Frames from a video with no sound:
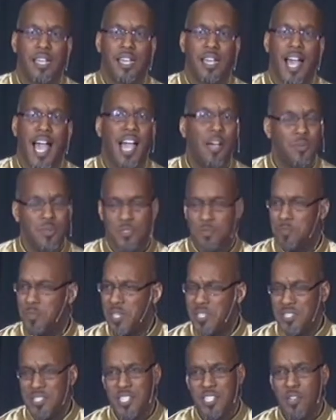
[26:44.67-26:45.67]
I was
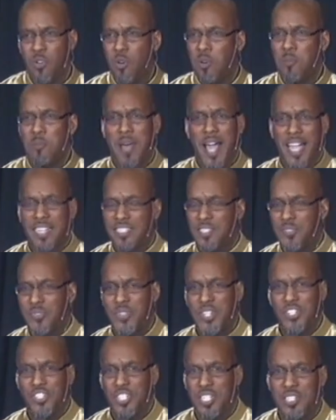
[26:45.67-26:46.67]
busy going back to
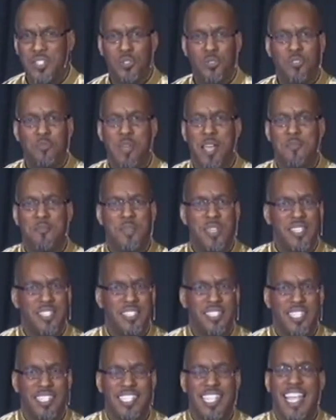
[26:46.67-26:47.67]
fishing, doing my
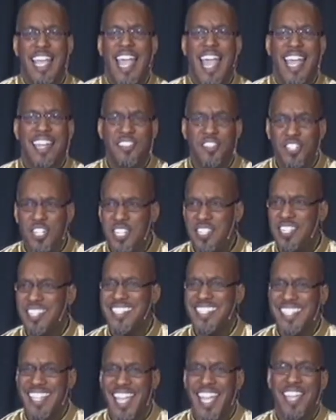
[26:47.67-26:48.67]
business, and
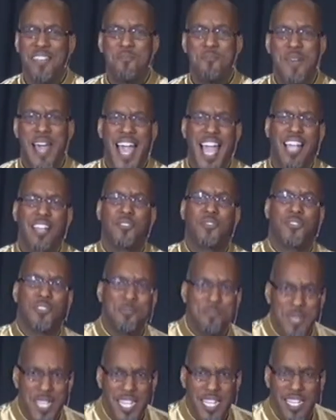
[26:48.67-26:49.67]
Jesus came back for
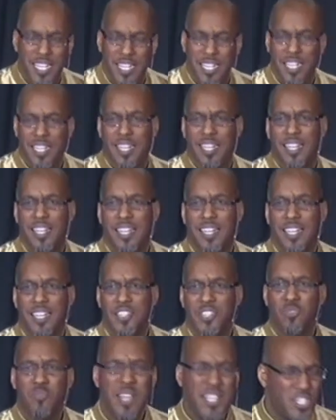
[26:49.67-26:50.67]
me.
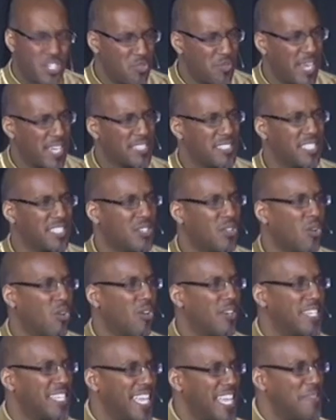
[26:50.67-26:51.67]
The resurrected
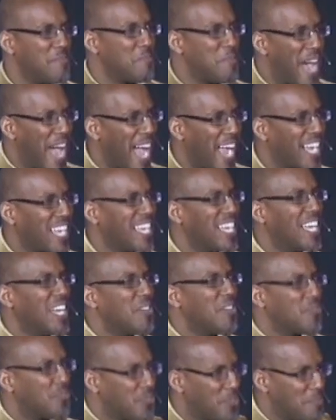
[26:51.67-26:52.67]
Lord came back
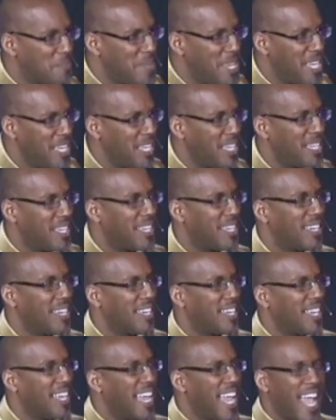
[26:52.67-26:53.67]
for me,
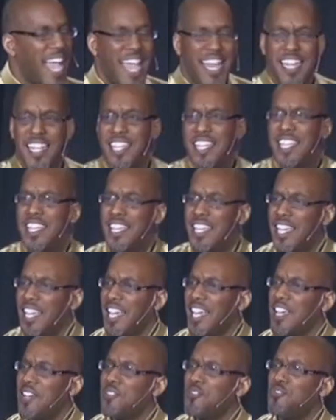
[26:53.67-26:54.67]
and he
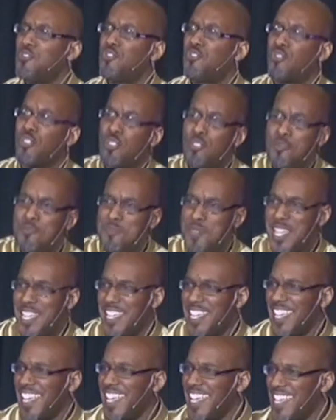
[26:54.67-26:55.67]
drew
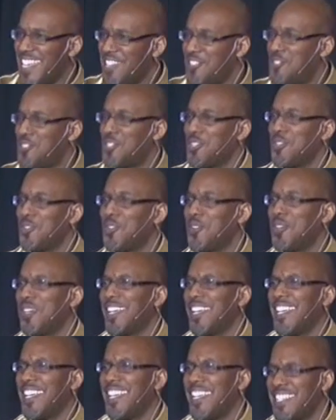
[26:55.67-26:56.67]
me into
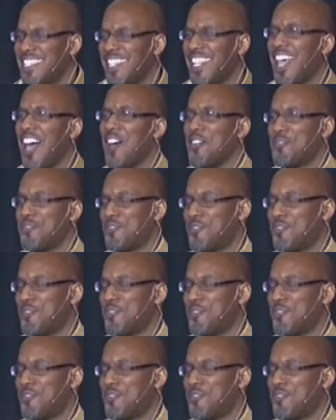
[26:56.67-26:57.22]
his love.